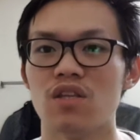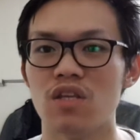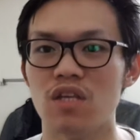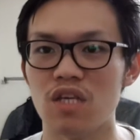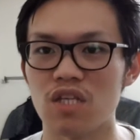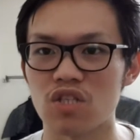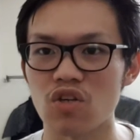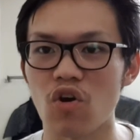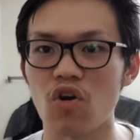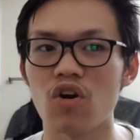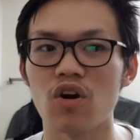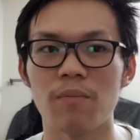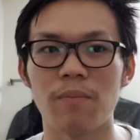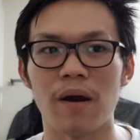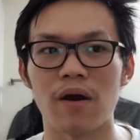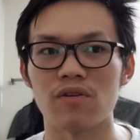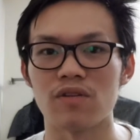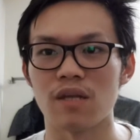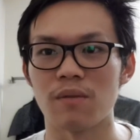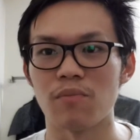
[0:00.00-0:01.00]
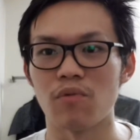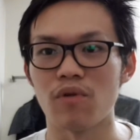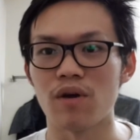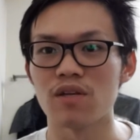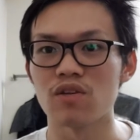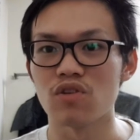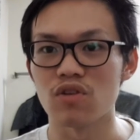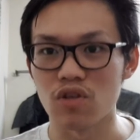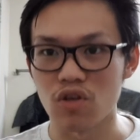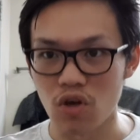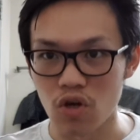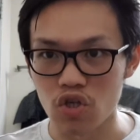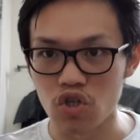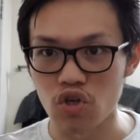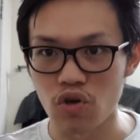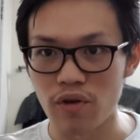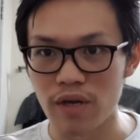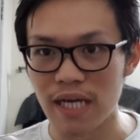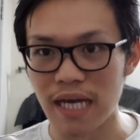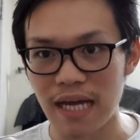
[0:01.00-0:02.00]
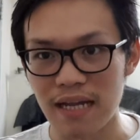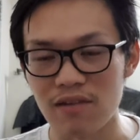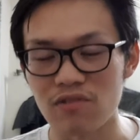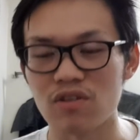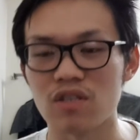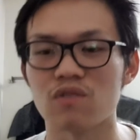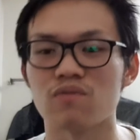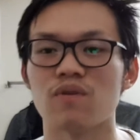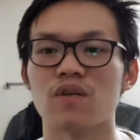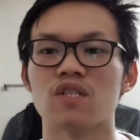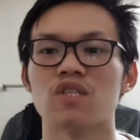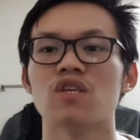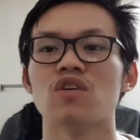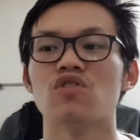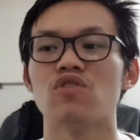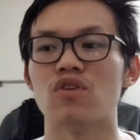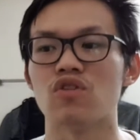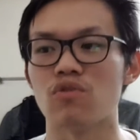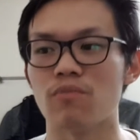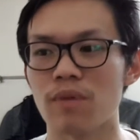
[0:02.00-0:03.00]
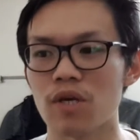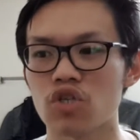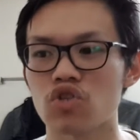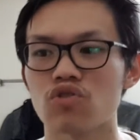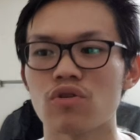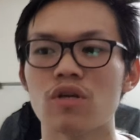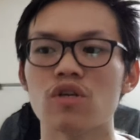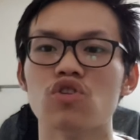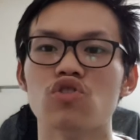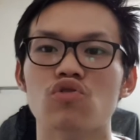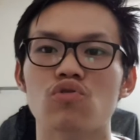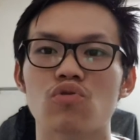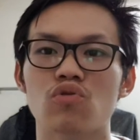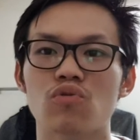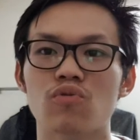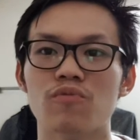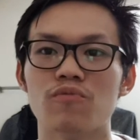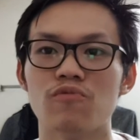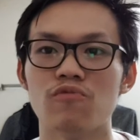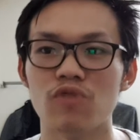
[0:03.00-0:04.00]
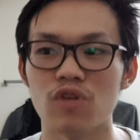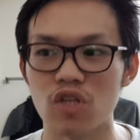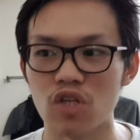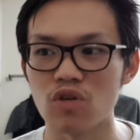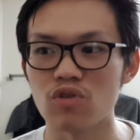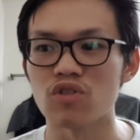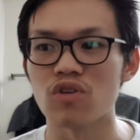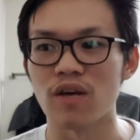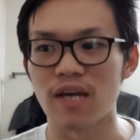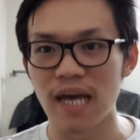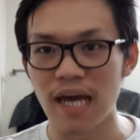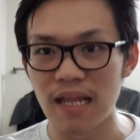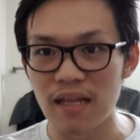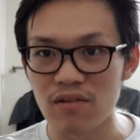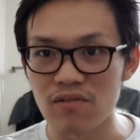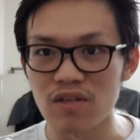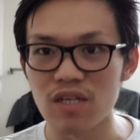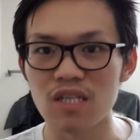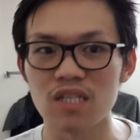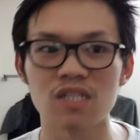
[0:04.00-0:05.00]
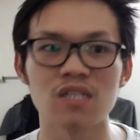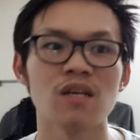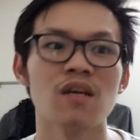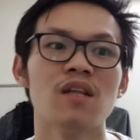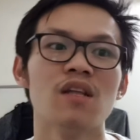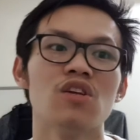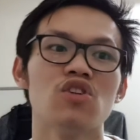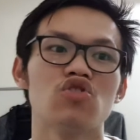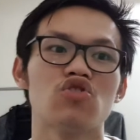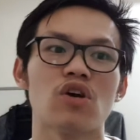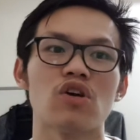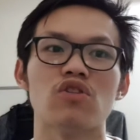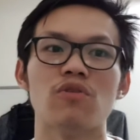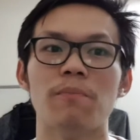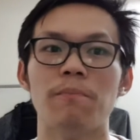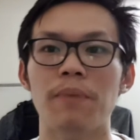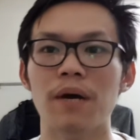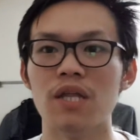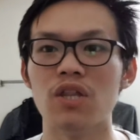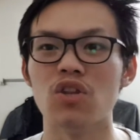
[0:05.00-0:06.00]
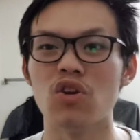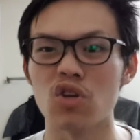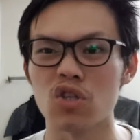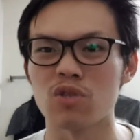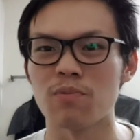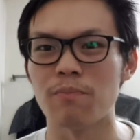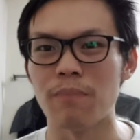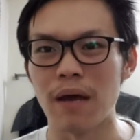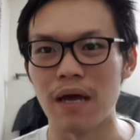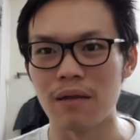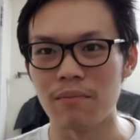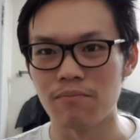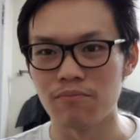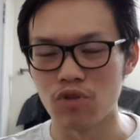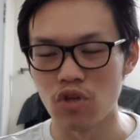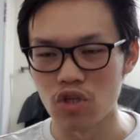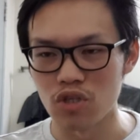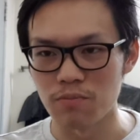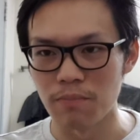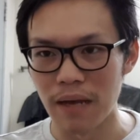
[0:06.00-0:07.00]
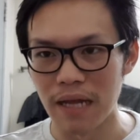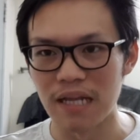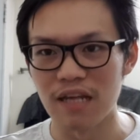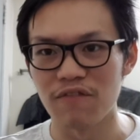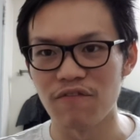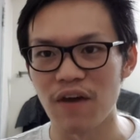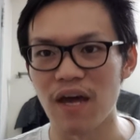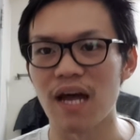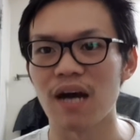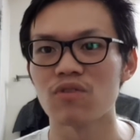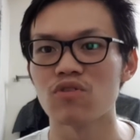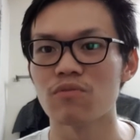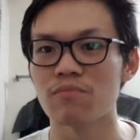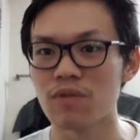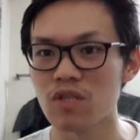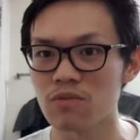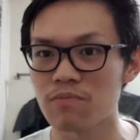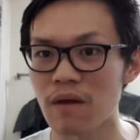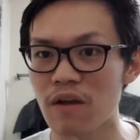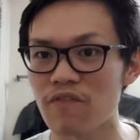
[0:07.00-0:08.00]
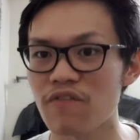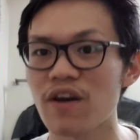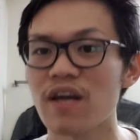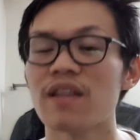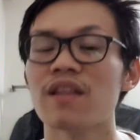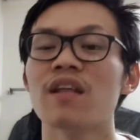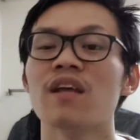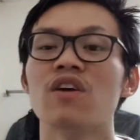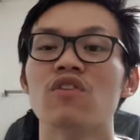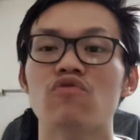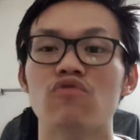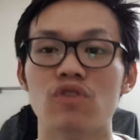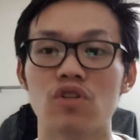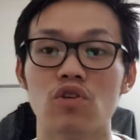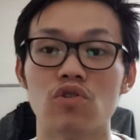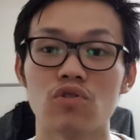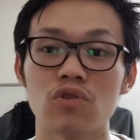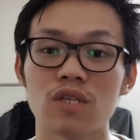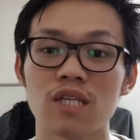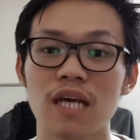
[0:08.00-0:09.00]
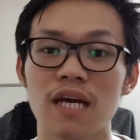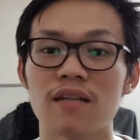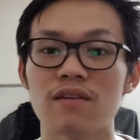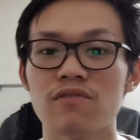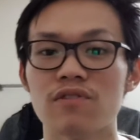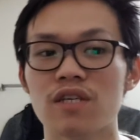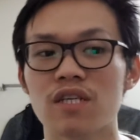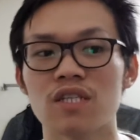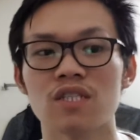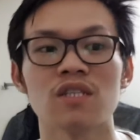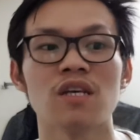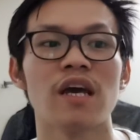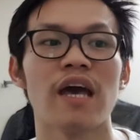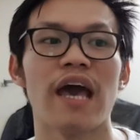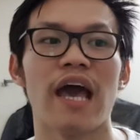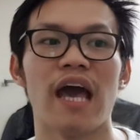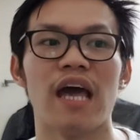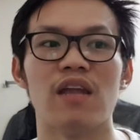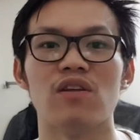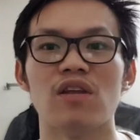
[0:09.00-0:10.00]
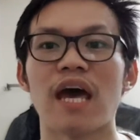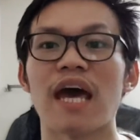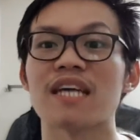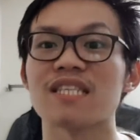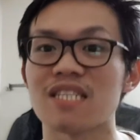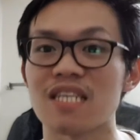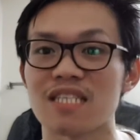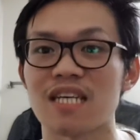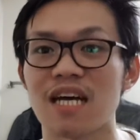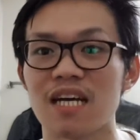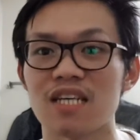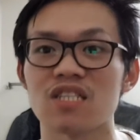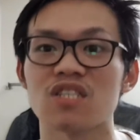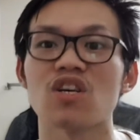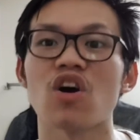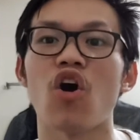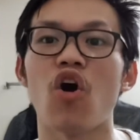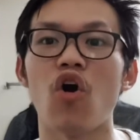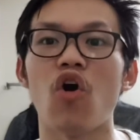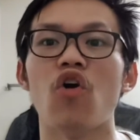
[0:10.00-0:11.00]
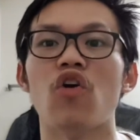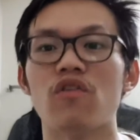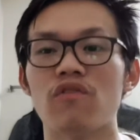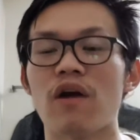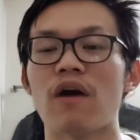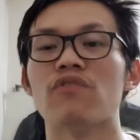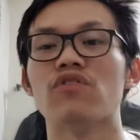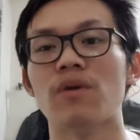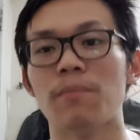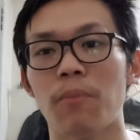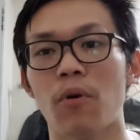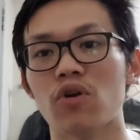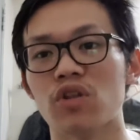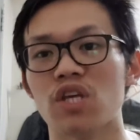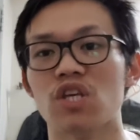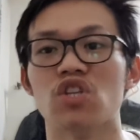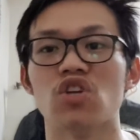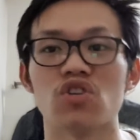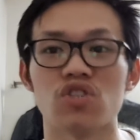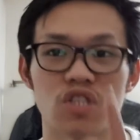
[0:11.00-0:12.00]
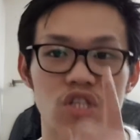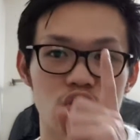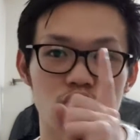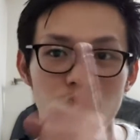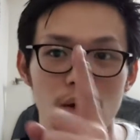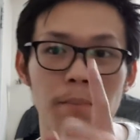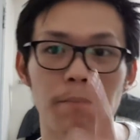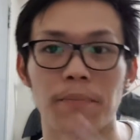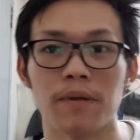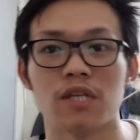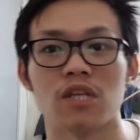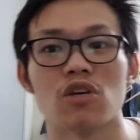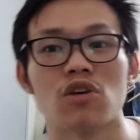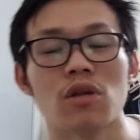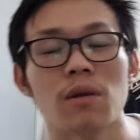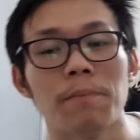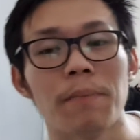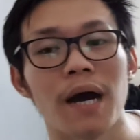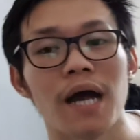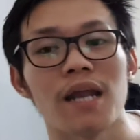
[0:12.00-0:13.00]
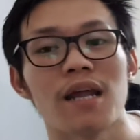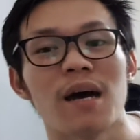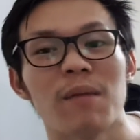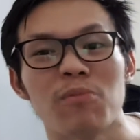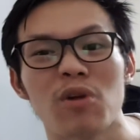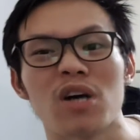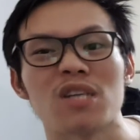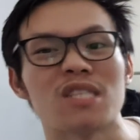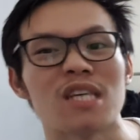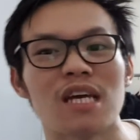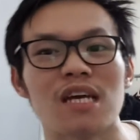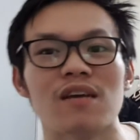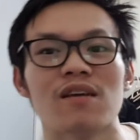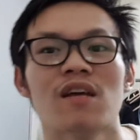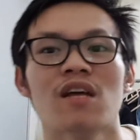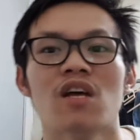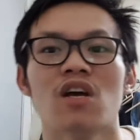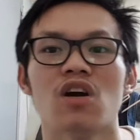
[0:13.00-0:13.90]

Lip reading: It's all about, number one, you control your calories first. You have to make sure you reduce your calories, try to burn those belly fat. How do you burn those belly fat? Reduce those calories and exercise all around the body, not just one particular part. I'm not saying